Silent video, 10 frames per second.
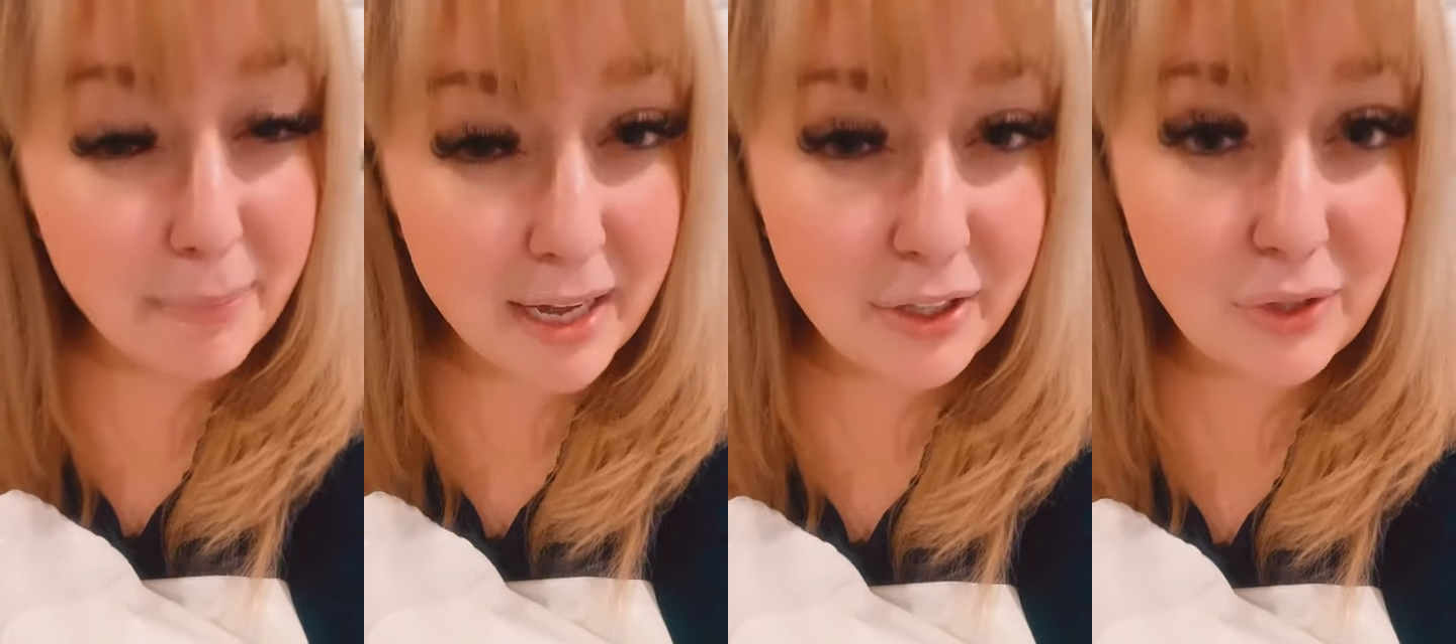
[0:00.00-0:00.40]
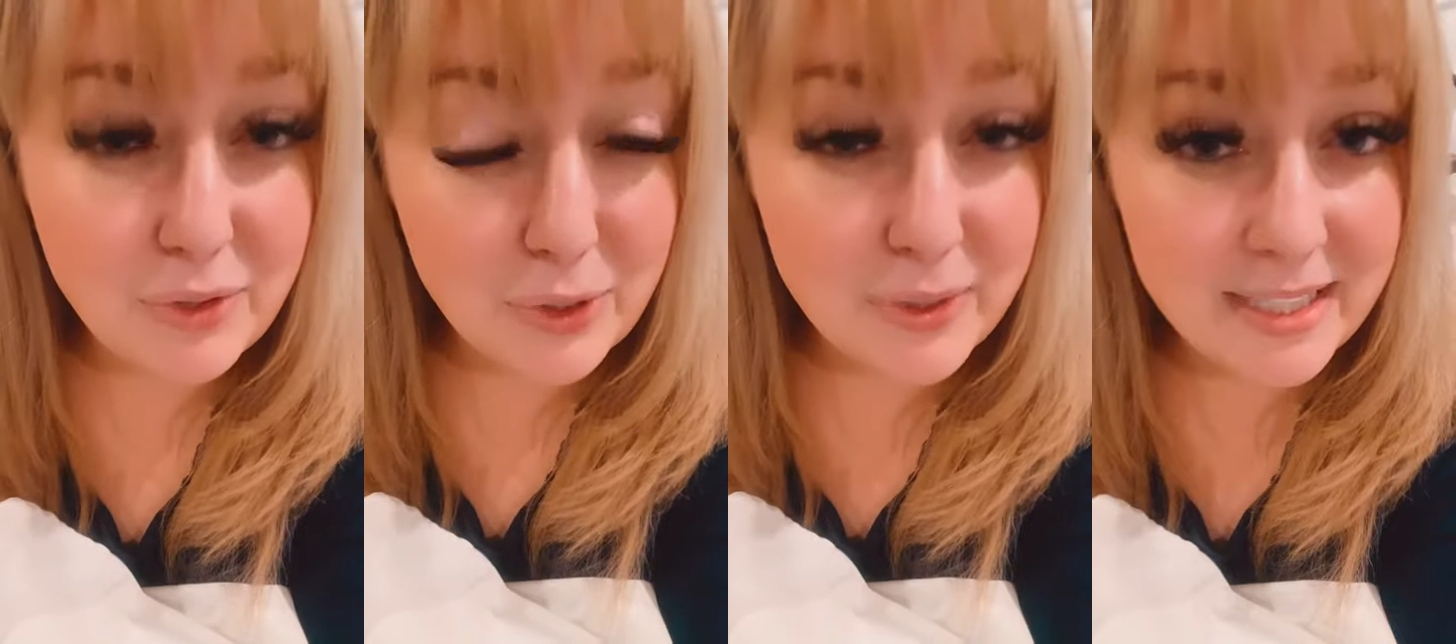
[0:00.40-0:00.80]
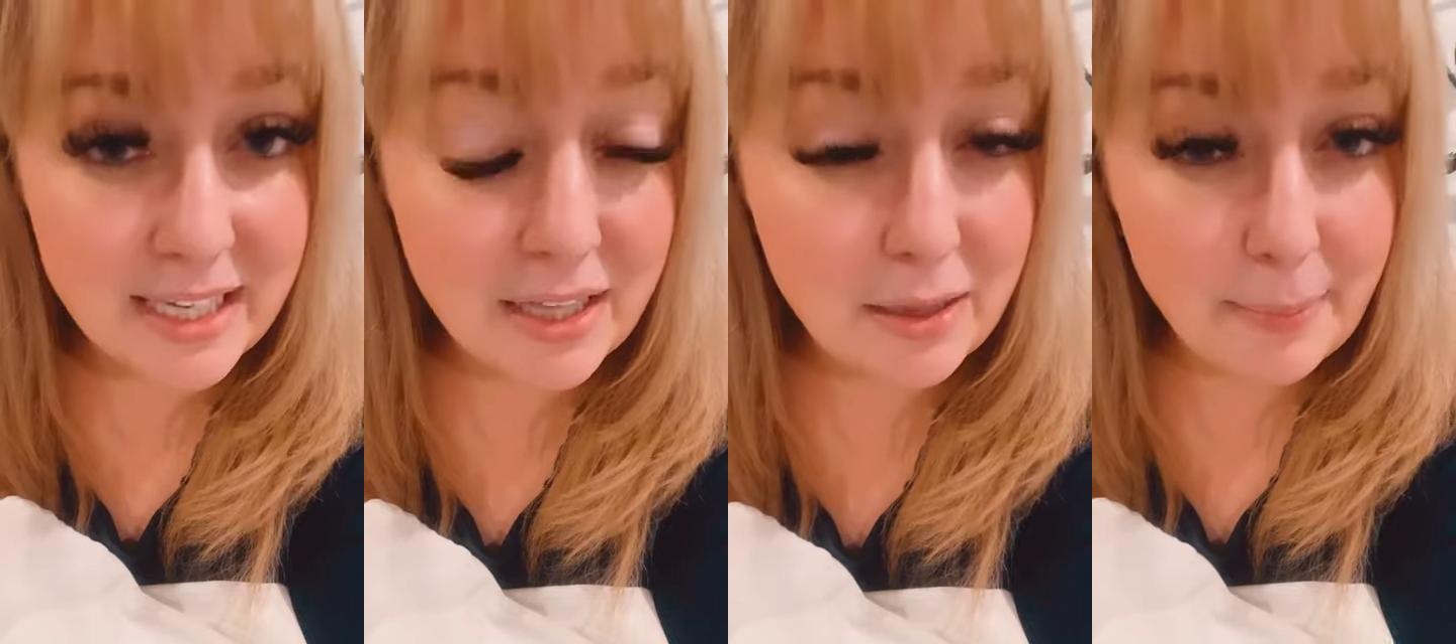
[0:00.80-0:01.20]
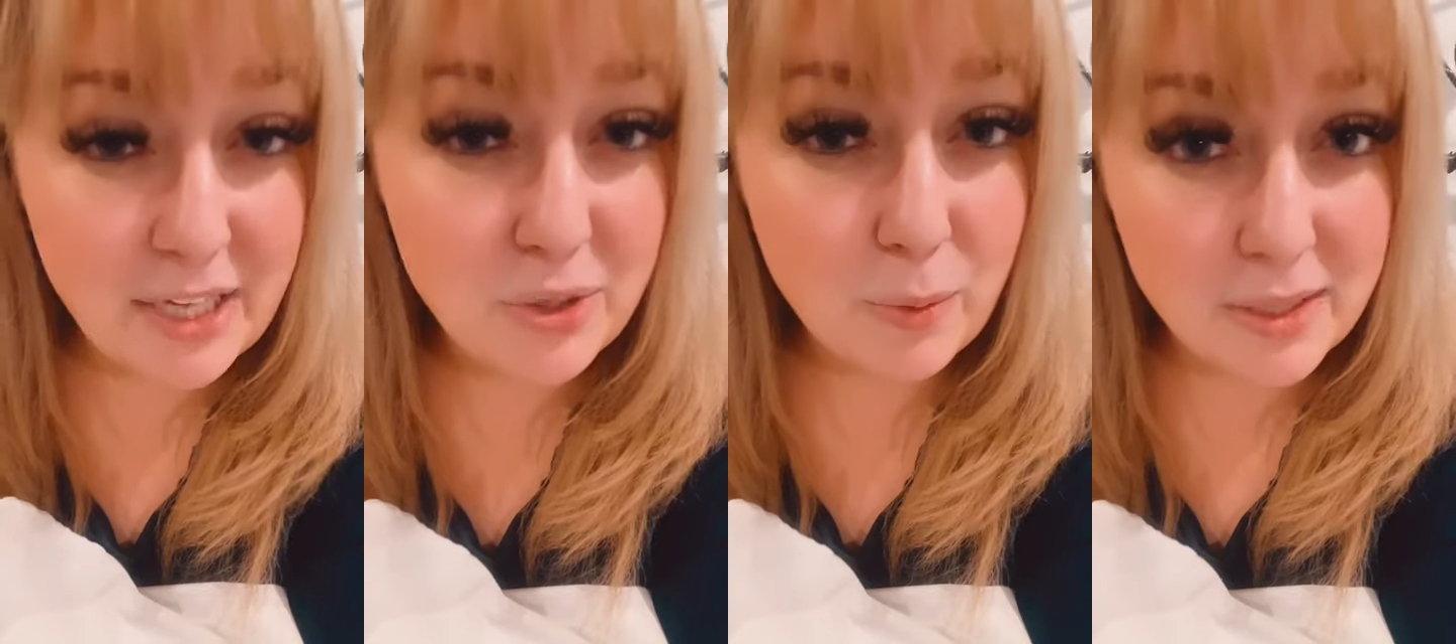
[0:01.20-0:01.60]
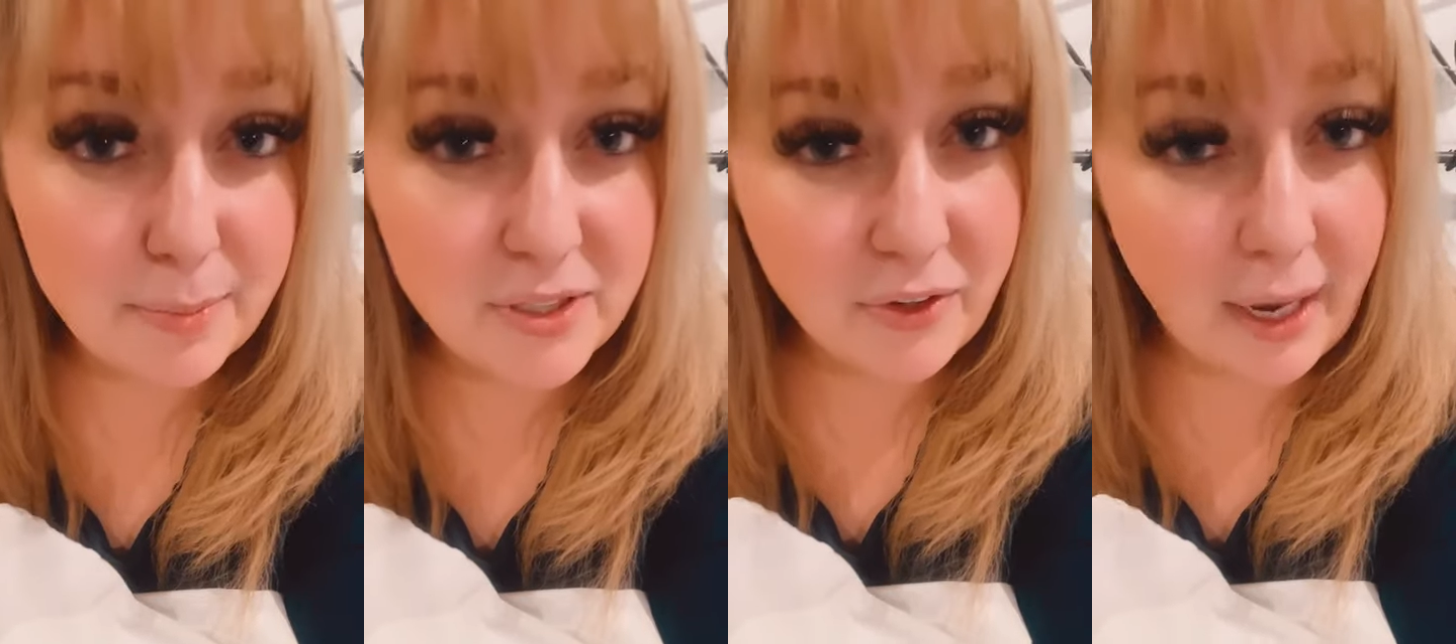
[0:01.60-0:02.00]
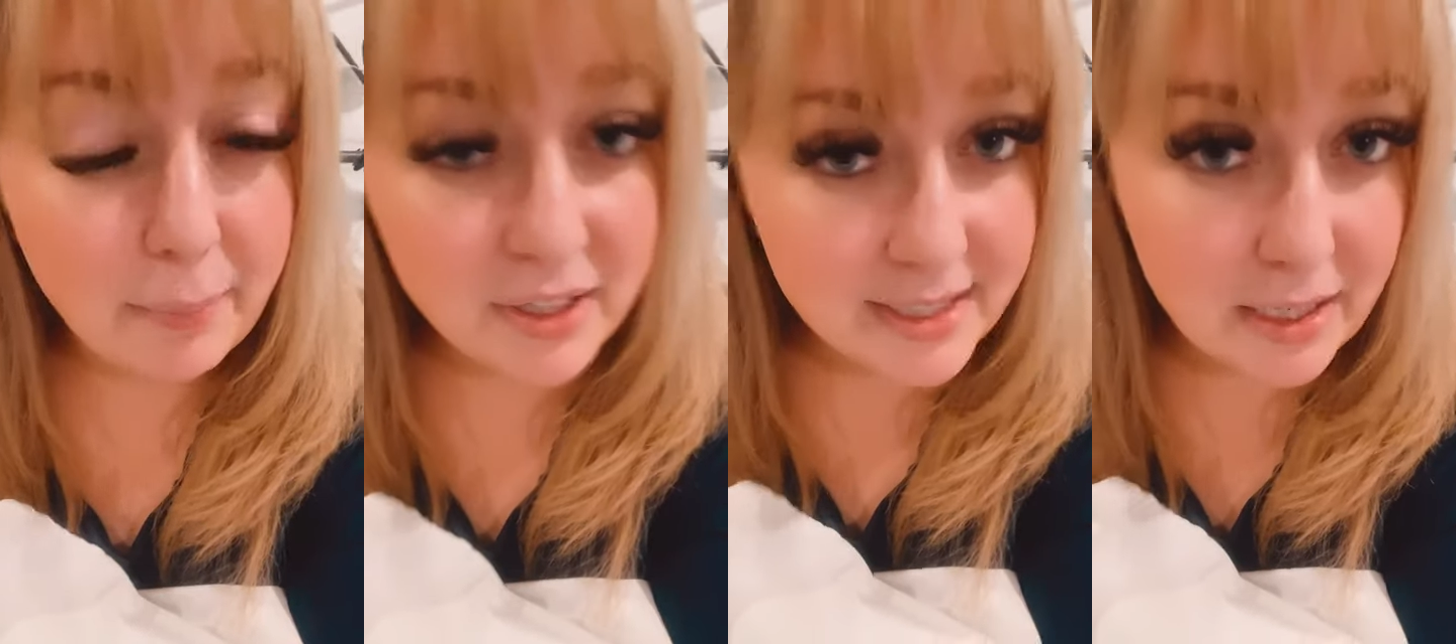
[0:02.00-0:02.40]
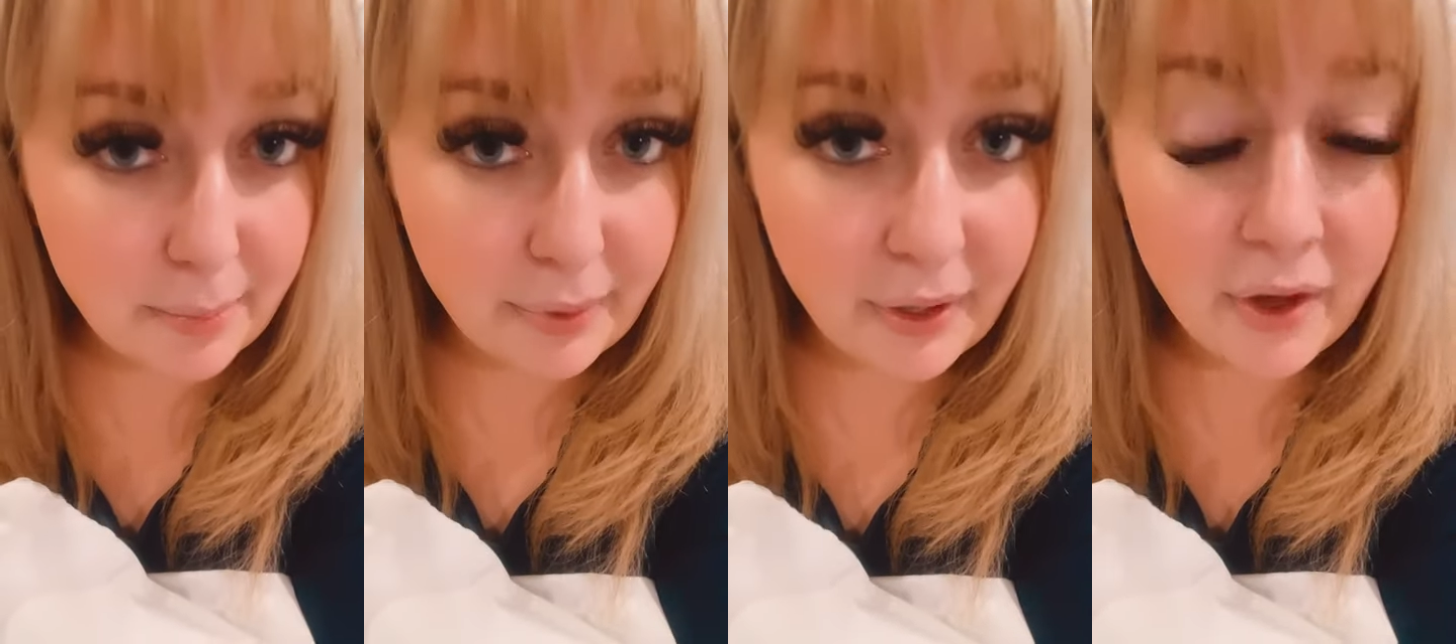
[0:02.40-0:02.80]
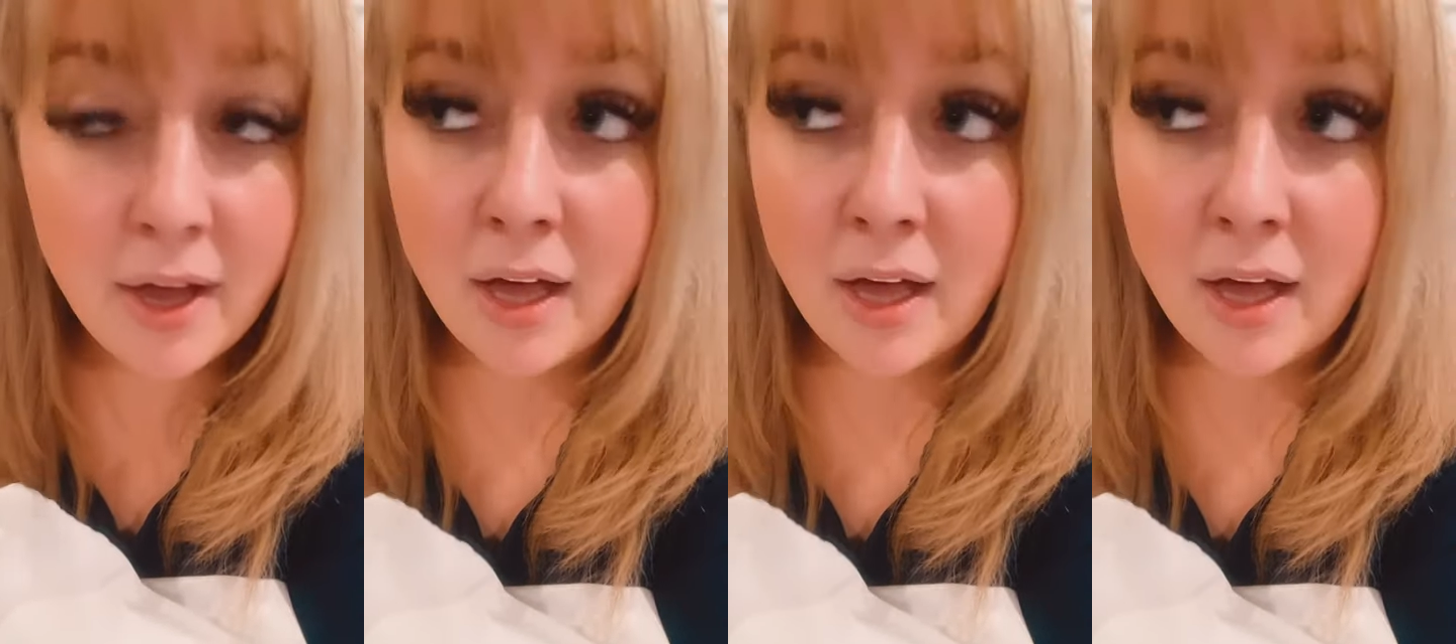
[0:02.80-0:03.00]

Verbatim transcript: but you do see that the patient was prescribed lisinopril.